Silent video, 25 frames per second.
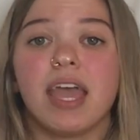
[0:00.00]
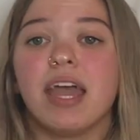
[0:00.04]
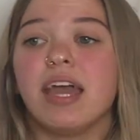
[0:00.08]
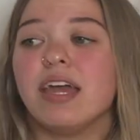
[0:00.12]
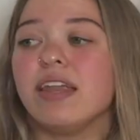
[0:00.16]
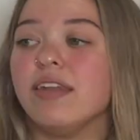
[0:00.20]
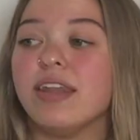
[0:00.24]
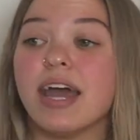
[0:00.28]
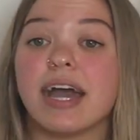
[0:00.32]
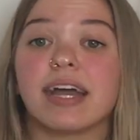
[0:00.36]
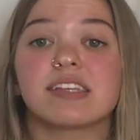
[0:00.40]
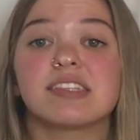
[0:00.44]

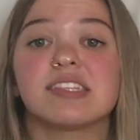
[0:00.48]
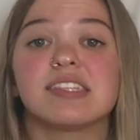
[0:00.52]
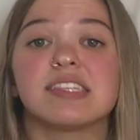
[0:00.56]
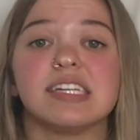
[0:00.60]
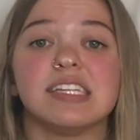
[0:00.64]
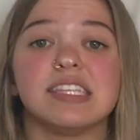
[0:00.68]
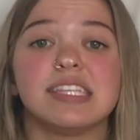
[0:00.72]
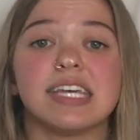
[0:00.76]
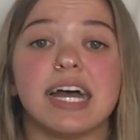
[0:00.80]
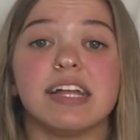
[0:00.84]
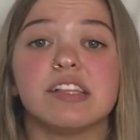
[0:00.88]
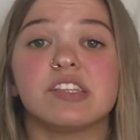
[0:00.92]
Next,
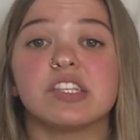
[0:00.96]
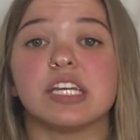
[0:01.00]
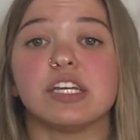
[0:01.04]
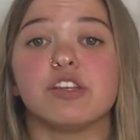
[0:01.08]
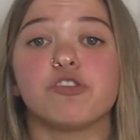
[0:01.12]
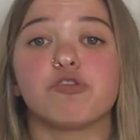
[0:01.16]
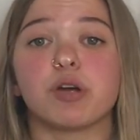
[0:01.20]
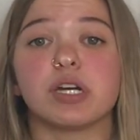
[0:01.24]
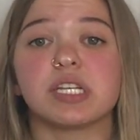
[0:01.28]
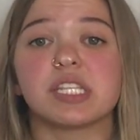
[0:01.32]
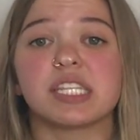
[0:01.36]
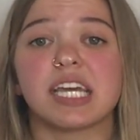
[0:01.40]
intense
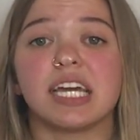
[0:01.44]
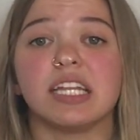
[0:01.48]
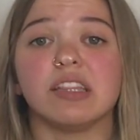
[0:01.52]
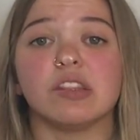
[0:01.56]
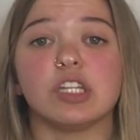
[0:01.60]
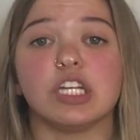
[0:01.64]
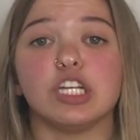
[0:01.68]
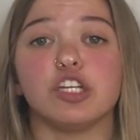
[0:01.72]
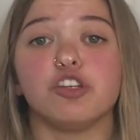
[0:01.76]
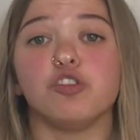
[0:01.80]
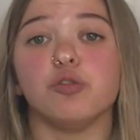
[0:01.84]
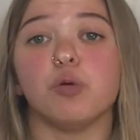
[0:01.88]
interest can
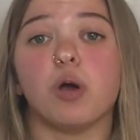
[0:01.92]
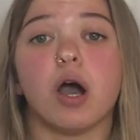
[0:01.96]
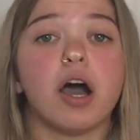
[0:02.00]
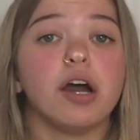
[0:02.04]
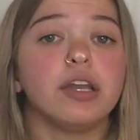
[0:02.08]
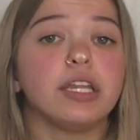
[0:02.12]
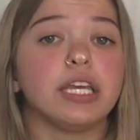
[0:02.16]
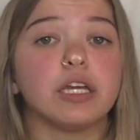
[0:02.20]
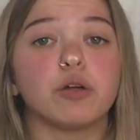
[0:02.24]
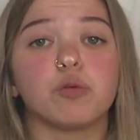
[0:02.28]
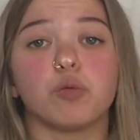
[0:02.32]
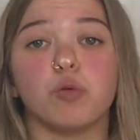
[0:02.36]
lead to
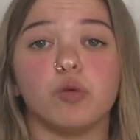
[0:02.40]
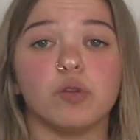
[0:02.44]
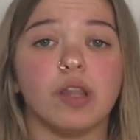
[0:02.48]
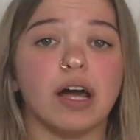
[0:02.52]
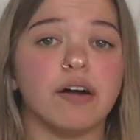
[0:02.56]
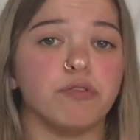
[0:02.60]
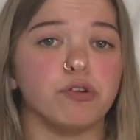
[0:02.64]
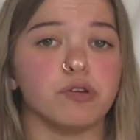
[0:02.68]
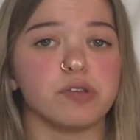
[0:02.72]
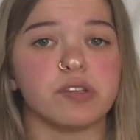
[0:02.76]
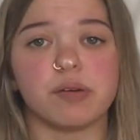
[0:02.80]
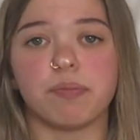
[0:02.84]
unequal
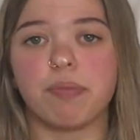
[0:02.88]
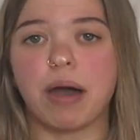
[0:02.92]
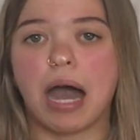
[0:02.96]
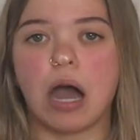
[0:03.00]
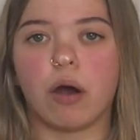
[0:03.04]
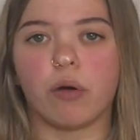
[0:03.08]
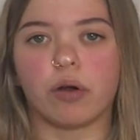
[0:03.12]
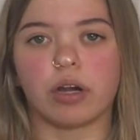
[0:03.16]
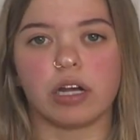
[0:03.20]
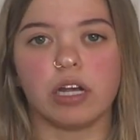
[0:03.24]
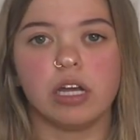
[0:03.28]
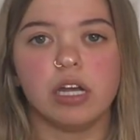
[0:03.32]
levels of
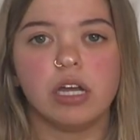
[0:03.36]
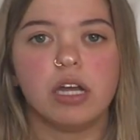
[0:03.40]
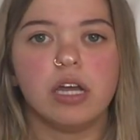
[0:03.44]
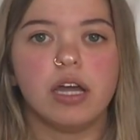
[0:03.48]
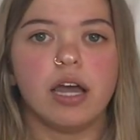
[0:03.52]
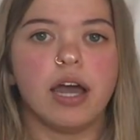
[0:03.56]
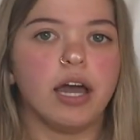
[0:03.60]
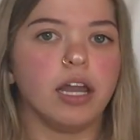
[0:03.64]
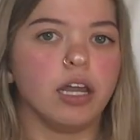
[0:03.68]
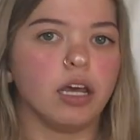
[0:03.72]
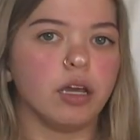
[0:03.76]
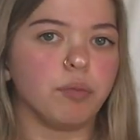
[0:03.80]
power.
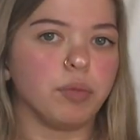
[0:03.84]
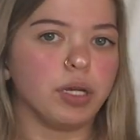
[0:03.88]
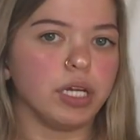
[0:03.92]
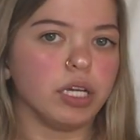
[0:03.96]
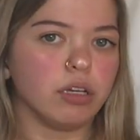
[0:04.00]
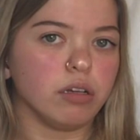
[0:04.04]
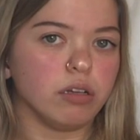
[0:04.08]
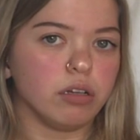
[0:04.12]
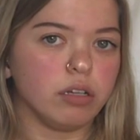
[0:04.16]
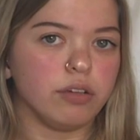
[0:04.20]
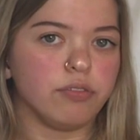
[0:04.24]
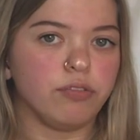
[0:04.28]
And I
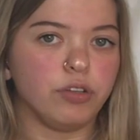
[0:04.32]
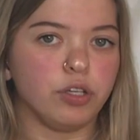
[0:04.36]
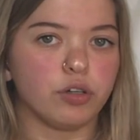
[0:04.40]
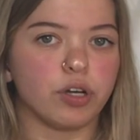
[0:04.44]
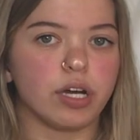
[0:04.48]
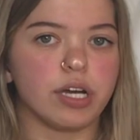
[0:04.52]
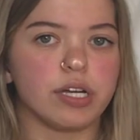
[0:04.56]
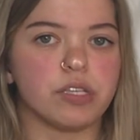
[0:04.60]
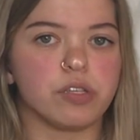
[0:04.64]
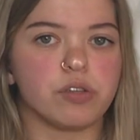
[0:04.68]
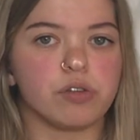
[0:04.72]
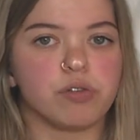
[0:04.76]
mean, if you
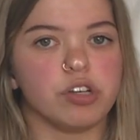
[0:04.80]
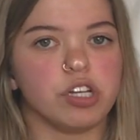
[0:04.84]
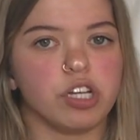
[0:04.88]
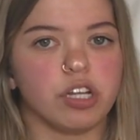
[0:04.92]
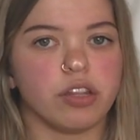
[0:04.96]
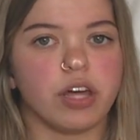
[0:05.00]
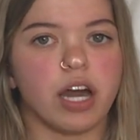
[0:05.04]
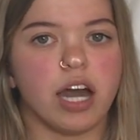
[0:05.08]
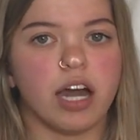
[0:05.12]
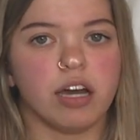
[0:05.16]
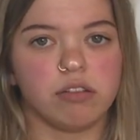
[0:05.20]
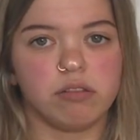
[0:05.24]
guys are into
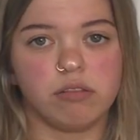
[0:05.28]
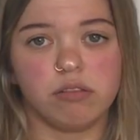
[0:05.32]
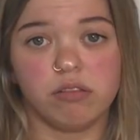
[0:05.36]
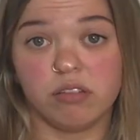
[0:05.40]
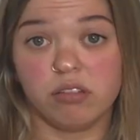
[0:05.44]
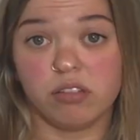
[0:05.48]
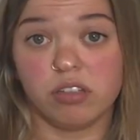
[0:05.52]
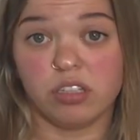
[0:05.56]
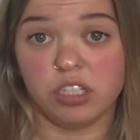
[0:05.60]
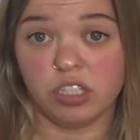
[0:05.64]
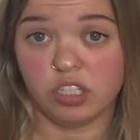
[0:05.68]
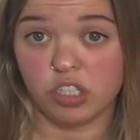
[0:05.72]
that,
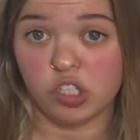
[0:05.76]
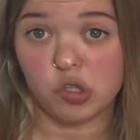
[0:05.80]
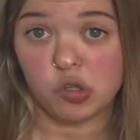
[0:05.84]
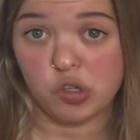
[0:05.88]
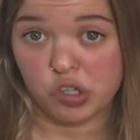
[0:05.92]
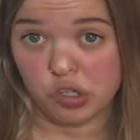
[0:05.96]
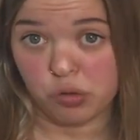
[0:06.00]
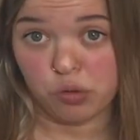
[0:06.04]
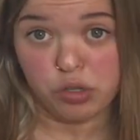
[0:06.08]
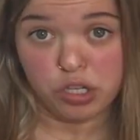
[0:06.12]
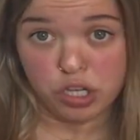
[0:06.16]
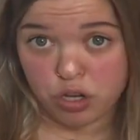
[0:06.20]
you do
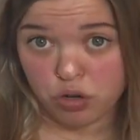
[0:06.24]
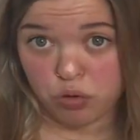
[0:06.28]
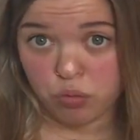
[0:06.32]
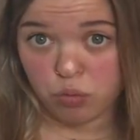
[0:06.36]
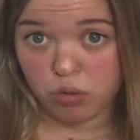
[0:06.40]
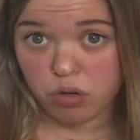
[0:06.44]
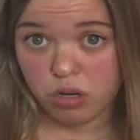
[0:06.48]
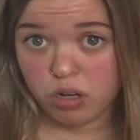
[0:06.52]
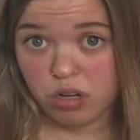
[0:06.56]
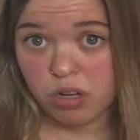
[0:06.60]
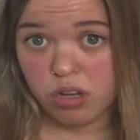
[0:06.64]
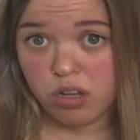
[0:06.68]
you.
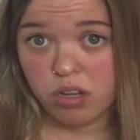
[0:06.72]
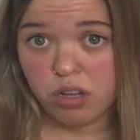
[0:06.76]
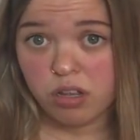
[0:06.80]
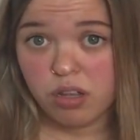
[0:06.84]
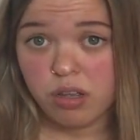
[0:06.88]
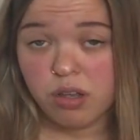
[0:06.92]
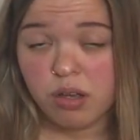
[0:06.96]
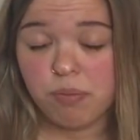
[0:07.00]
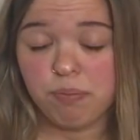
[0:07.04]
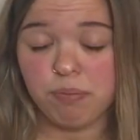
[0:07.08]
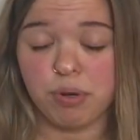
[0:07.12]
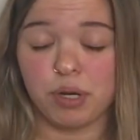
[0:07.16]

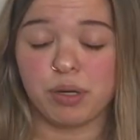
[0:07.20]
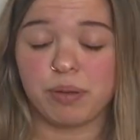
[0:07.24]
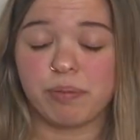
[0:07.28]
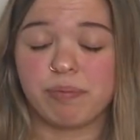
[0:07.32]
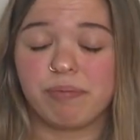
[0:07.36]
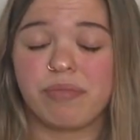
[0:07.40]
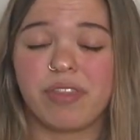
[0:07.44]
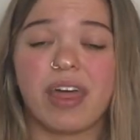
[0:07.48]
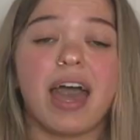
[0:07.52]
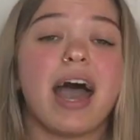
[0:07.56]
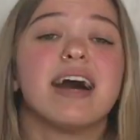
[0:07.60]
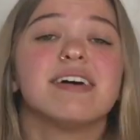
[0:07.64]
But
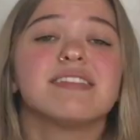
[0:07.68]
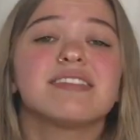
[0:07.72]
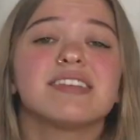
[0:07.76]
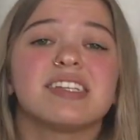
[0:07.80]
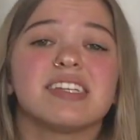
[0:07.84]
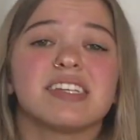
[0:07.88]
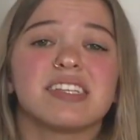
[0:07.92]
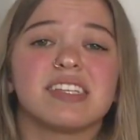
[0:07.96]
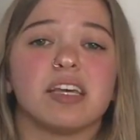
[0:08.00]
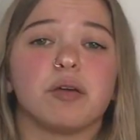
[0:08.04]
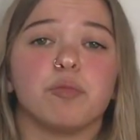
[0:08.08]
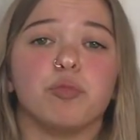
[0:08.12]
as a
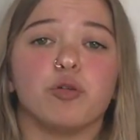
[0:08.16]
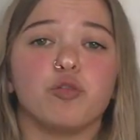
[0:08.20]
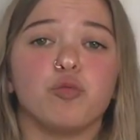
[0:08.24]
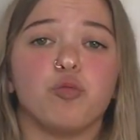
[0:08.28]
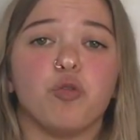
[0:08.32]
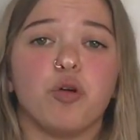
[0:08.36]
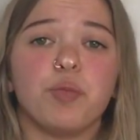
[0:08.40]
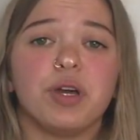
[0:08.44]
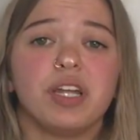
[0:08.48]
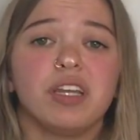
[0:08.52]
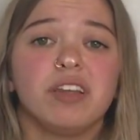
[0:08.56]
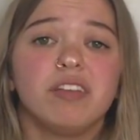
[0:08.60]
disabled
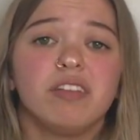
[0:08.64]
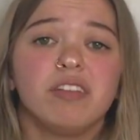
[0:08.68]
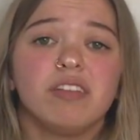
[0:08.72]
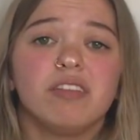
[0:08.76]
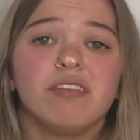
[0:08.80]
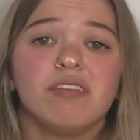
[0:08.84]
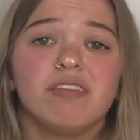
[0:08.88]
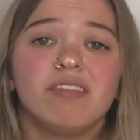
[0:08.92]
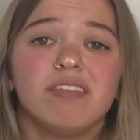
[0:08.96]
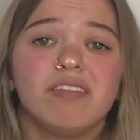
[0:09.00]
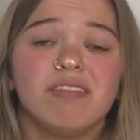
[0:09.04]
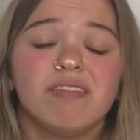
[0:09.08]
woman,
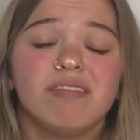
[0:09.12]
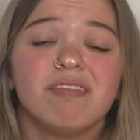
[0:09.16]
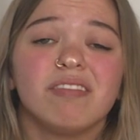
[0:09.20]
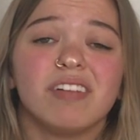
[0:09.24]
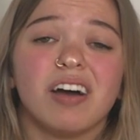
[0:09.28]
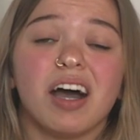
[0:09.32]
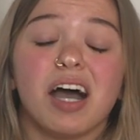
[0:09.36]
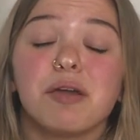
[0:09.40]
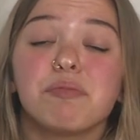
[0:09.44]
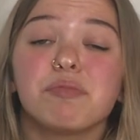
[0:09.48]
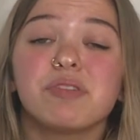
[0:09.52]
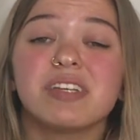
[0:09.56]

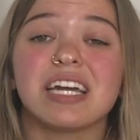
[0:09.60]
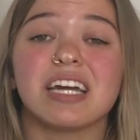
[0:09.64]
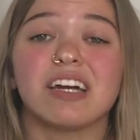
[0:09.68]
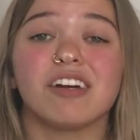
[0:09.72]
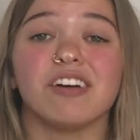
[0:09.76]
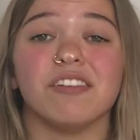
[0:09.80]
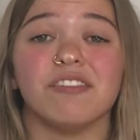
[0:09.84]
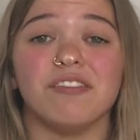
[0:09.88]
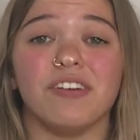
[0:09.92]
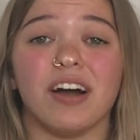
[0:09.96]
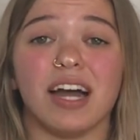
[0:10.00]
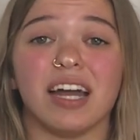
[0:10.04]
I'm
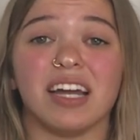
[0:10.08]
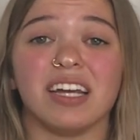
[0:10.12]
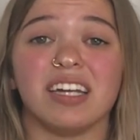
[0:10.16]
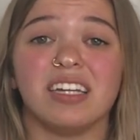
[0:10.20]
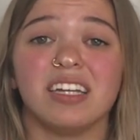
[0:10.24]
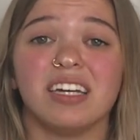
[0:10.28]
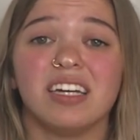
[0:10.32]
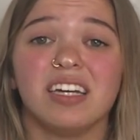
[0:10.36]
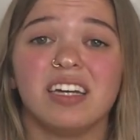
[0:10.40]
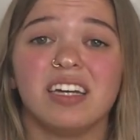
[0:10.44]
terrified.